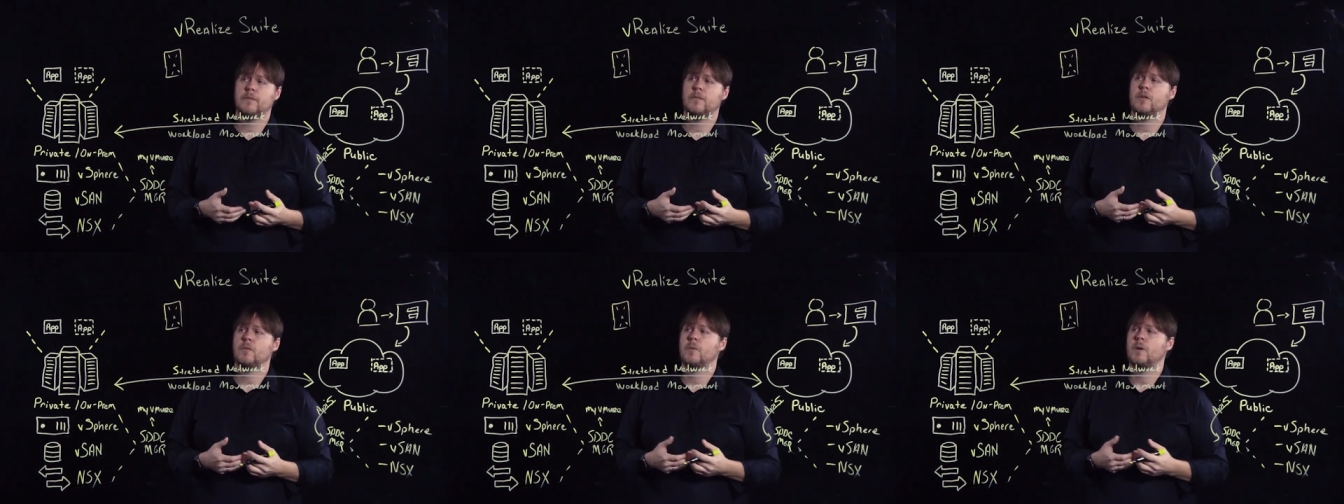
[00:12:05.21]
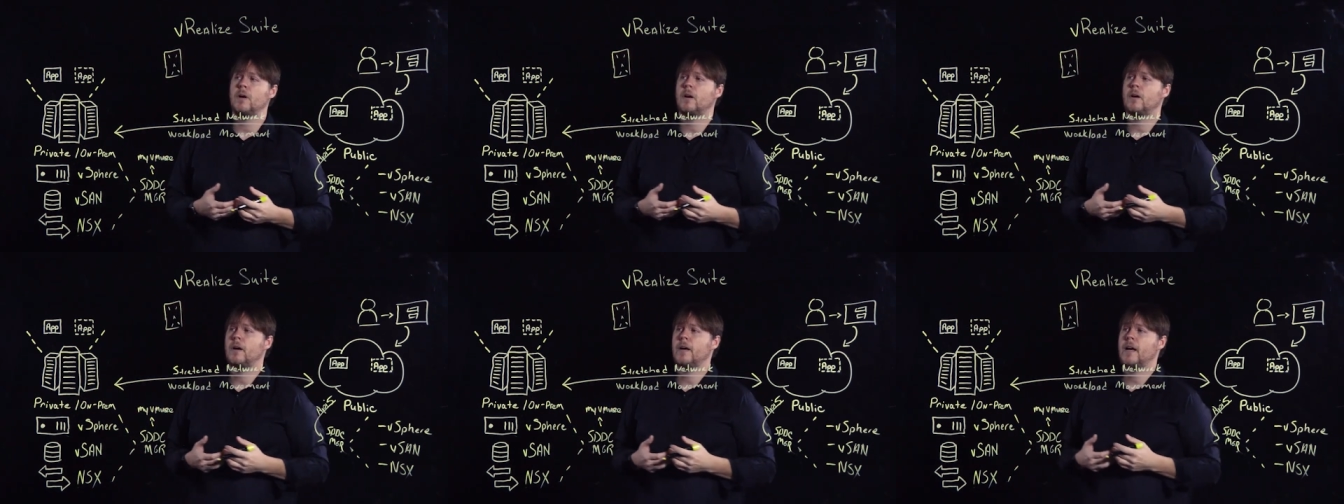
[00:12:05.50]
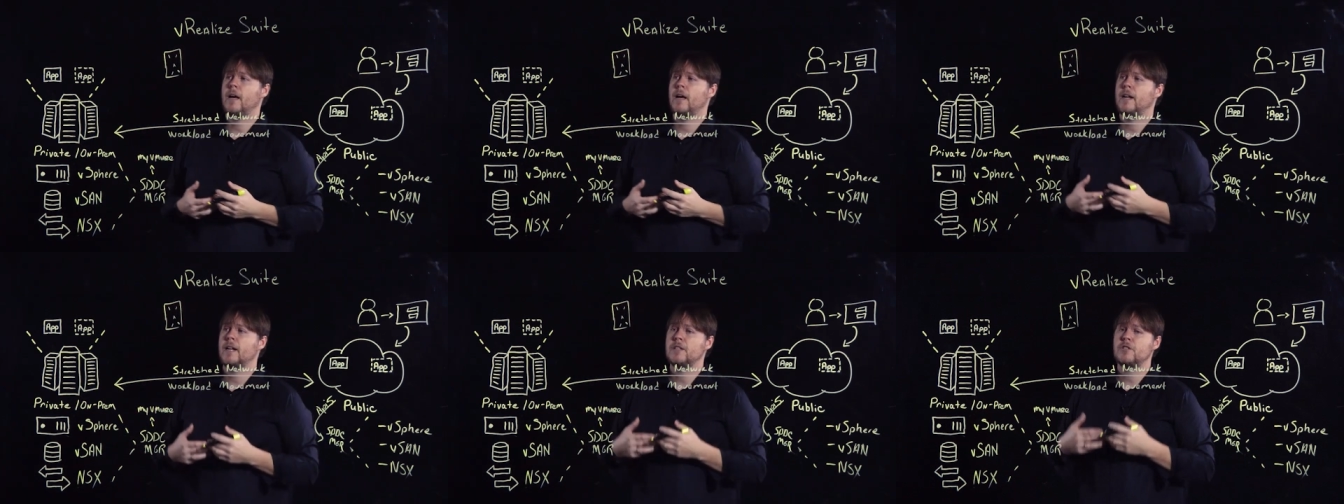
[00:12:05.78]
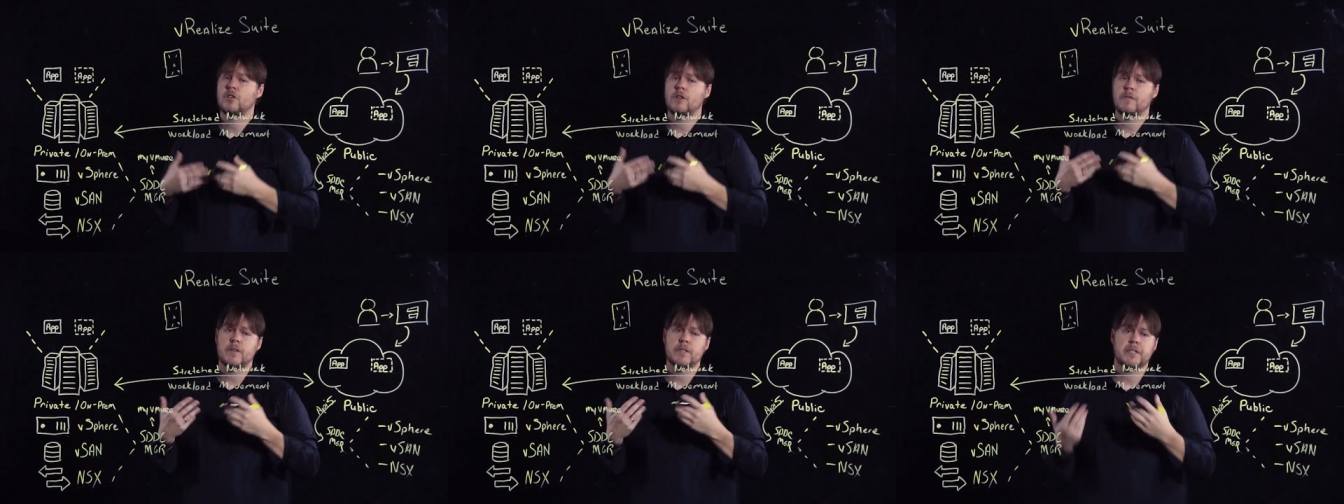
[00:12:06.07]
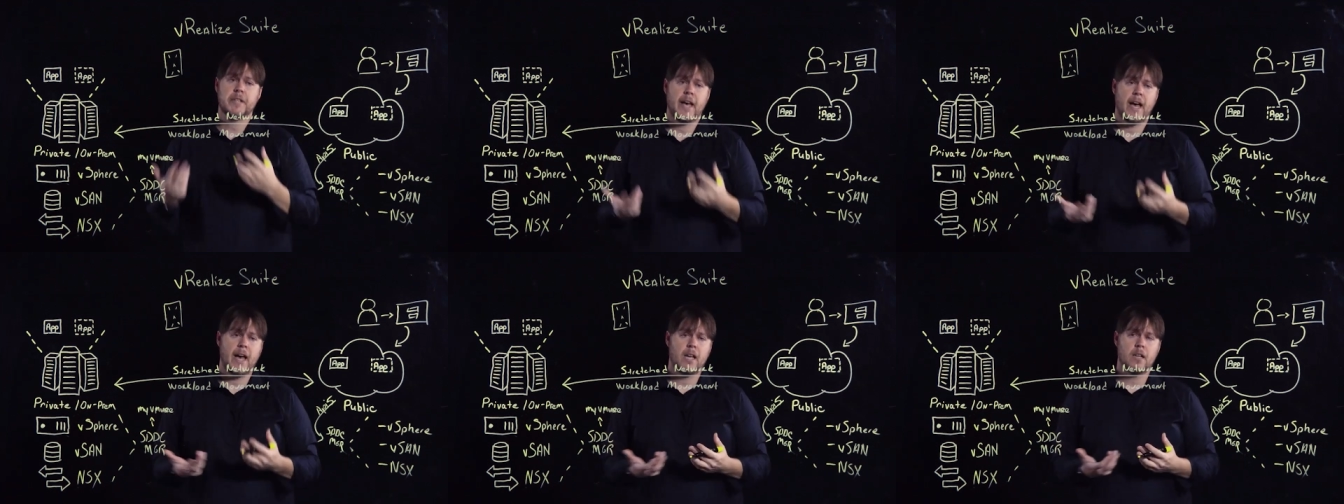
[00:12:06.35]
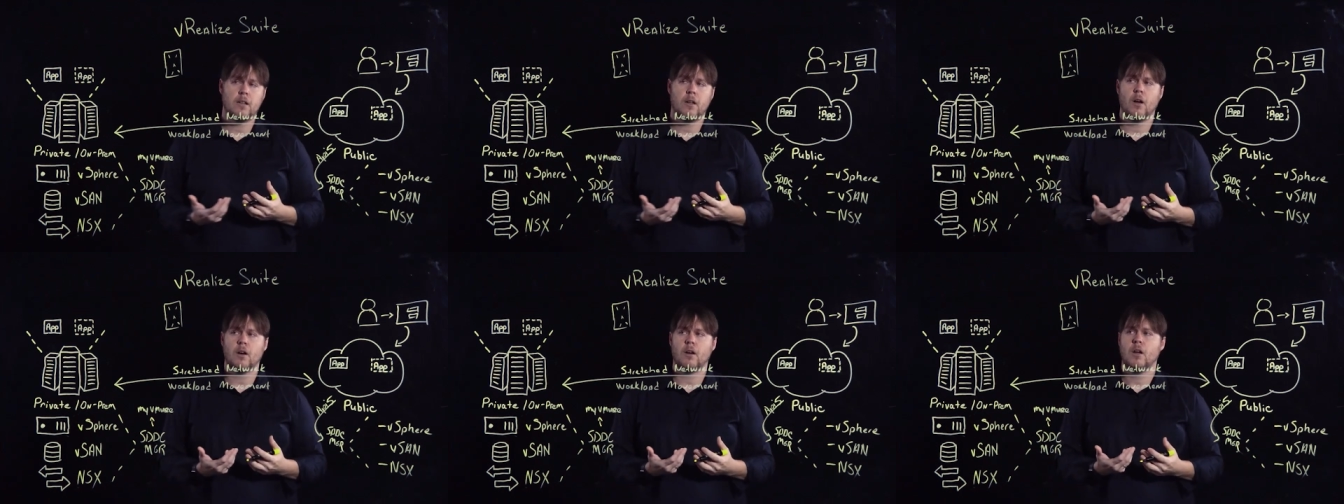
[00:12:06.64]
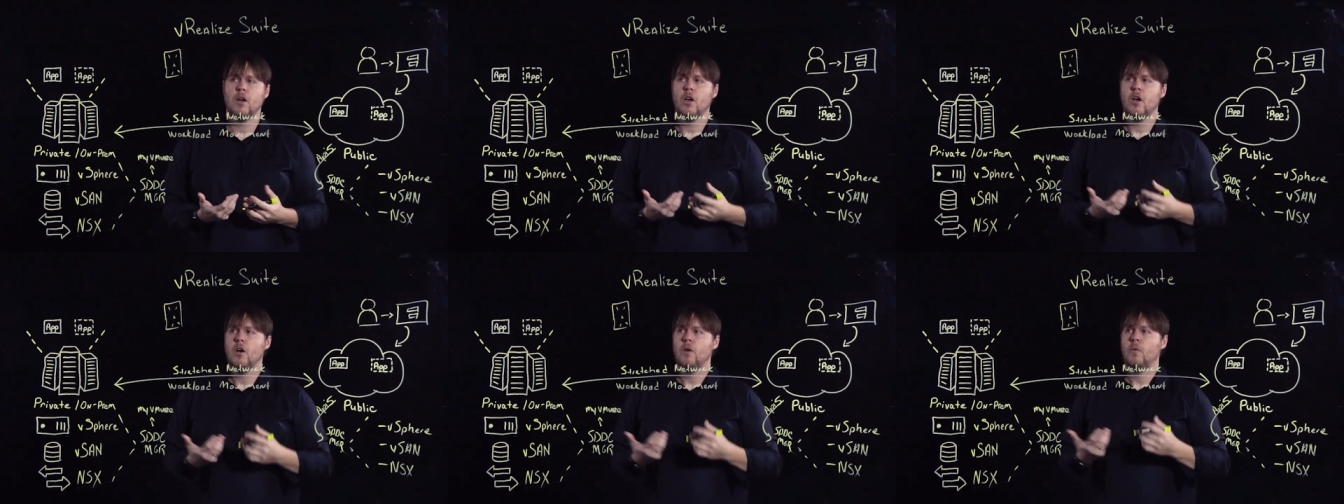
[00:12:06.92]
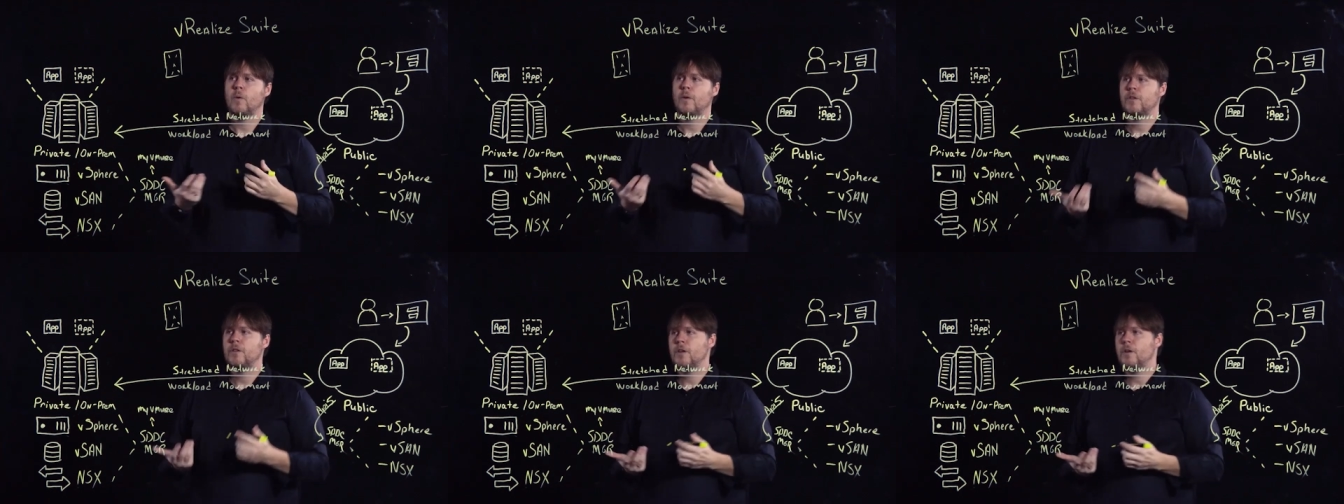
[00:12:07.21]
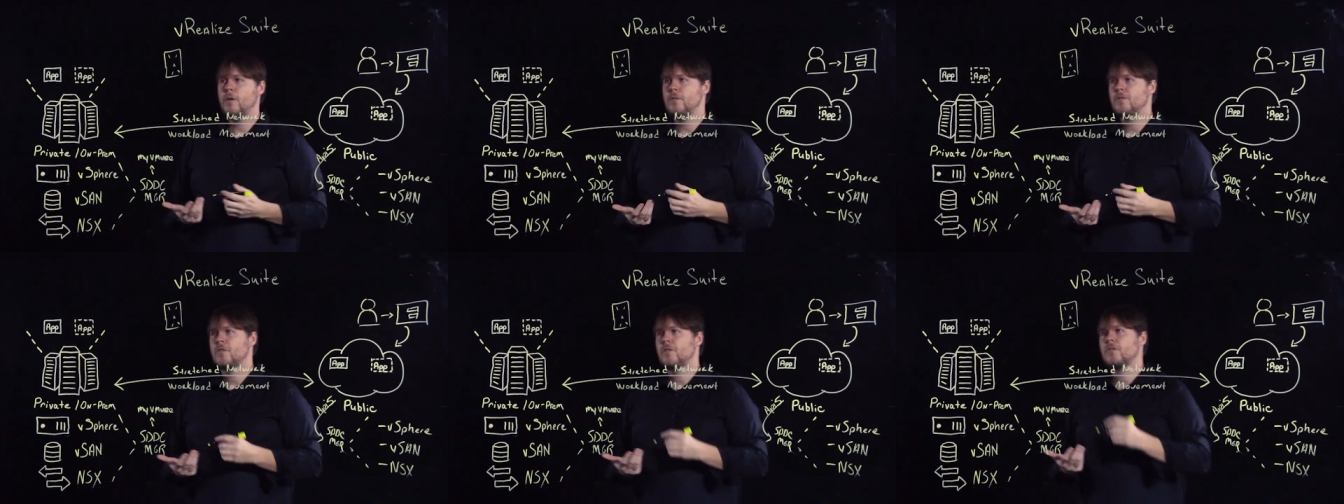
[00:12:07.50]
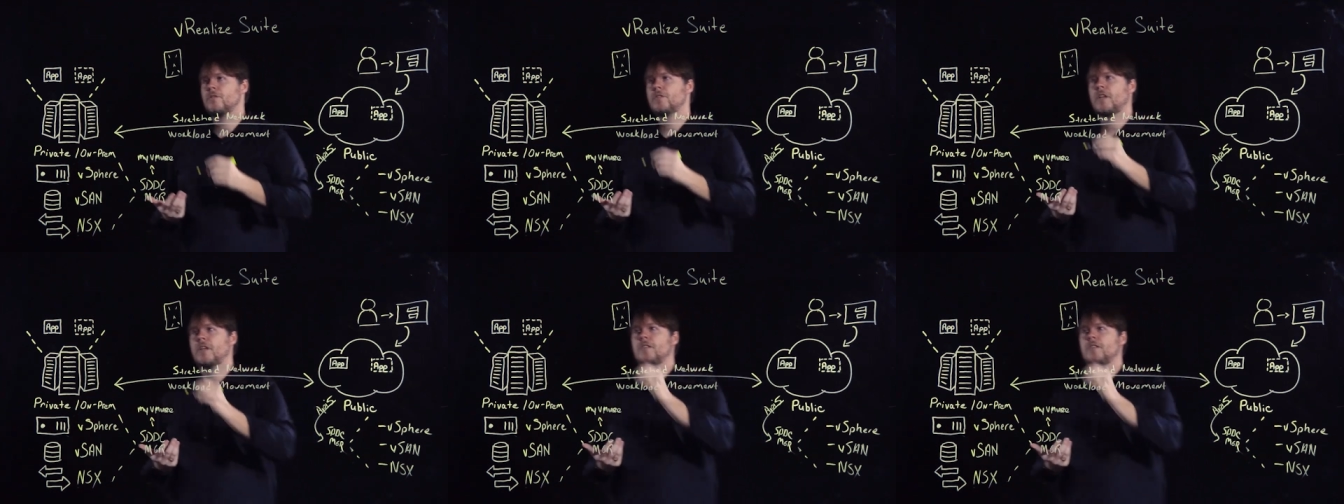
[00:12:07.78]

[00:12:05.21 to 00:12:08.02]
if you will, and a service catalog where users